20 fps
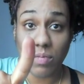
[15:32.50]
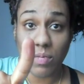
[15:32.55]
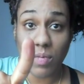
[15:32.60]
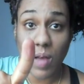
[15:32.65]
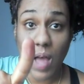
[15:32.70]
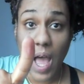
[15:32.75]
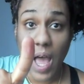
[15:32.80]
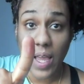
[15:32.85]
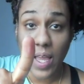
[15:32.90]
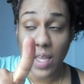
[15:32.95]

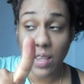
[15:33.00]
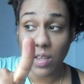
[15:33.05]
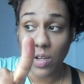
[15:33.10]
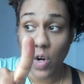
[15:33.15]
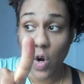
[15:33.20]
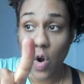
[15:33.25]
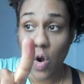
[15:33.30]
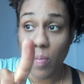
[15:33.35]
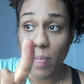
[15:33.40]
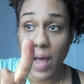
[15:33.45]
I get the
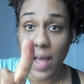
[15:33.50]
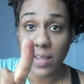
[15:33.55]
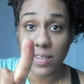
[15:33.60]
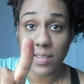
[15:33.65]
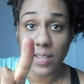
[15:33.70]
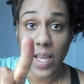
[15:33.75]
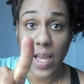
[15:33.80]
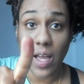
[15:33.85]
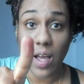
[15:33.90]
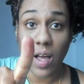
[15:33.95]
curlBox
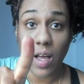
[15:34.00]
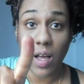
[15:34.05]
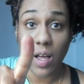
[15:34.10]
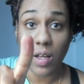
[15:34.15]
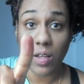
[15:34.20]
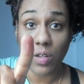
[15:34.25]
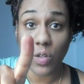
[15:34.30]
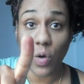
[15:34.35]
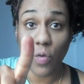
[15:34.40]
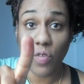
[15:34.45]

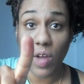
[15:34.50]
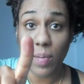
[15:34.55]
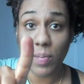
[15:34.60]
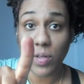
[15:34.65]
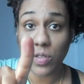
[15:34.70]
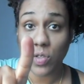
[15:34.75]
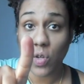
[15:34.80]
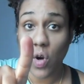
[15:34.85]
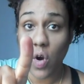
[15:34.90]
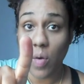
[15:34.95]
now,
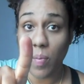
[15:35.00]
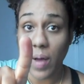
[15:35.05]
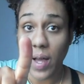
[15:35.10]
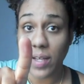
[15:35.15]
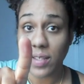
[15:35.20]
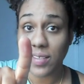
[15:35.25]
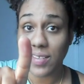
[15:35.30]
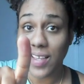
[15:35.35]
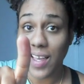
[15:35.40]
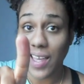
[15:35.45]
November's
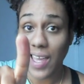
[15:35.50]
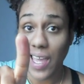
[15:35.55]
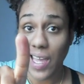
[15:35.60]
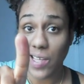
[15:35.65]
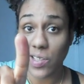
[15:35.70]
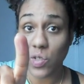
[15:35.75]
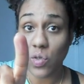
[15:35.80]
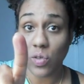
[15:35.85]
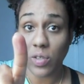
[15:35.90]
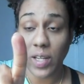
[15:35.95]
curlBox, because I
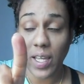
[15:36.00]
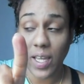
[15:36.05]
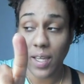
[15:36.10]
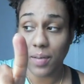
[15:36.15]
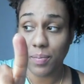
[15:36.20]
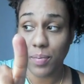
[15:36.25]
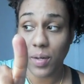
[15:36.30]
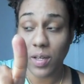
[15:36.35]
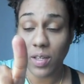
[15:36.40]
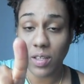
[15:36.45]
canceled
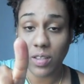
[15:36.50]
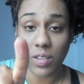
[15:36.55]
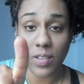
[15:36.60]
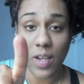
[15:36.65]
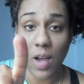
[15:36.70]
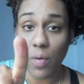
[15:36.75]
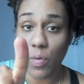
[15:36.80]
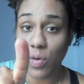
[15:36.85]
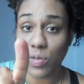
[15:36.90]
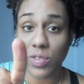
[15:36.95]
late, but
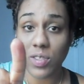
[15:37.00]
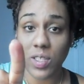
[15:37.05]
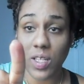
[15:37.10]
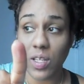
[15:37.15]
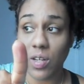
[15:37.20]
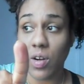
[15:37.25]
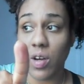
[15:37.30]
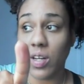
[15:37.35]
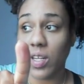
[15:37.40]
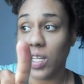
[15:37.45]
y'all won't see
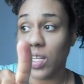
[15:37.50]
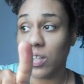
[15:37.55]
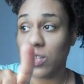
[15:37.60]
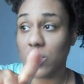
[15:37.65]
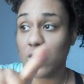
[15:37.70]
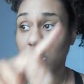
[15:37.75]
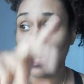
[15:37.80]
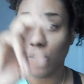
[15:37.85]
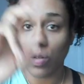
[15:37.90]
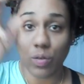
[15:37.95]
it on here.
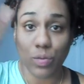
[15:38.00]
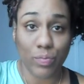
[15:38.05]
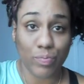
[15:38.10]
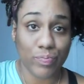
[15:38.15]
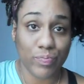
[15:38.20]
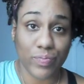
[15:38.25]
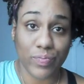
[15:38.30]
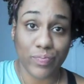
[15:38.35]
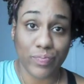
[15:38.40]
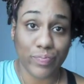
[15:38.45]
So
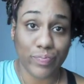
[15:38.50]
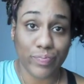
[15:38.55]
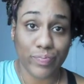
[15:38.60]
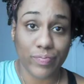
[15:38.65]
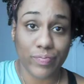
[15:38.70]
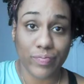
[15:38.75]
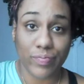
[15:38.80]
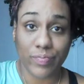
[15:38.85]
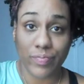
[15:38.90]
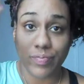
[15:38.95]

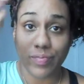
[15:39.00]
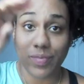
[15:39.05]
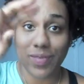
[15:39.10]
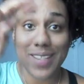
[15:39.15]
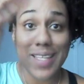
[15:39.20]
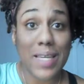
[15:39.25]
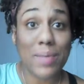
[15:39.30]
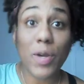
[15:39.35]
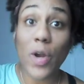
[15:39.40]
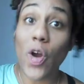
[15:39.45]

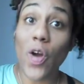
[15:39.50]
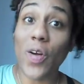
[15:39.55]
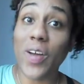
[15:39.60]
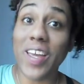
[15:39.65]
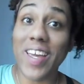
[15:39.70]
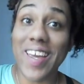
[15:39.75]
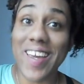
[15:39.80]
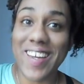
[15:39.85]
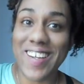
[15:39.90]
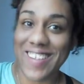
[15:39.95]
Team Curl
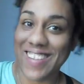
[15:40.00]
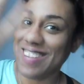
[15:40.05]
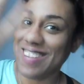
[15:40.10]
Kit.